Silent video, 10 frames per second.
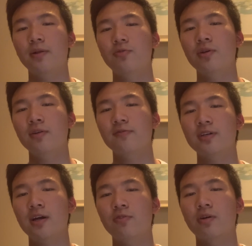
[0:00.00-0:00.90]
the Reign of
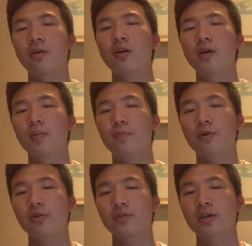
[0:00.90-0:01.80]
Terror
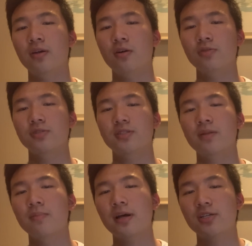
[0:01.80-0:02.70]
brought chaos
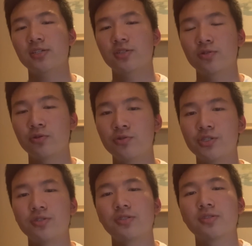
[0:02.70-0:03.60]
and mass
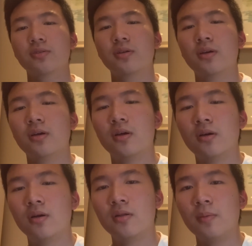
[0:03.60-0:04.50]
executions.
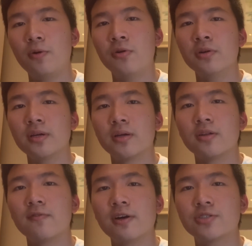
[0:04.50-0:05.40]
Napoleon
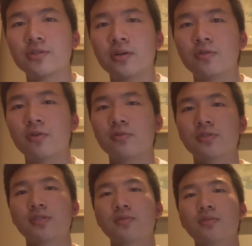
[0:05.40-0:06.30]
eventually
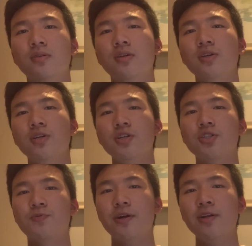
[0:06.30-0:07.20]
rose,
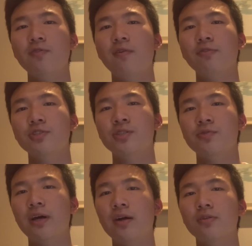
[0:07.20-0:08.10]
spreading
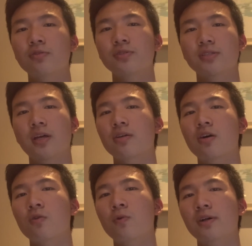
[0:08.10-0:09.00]
revolutionary ideals and
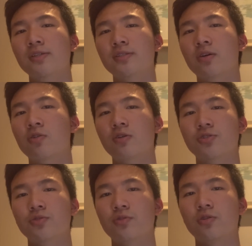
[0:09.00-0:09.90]
conquests
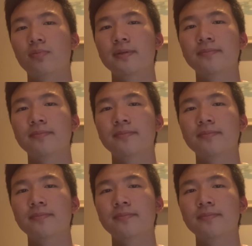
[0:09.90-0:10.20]
across Europe.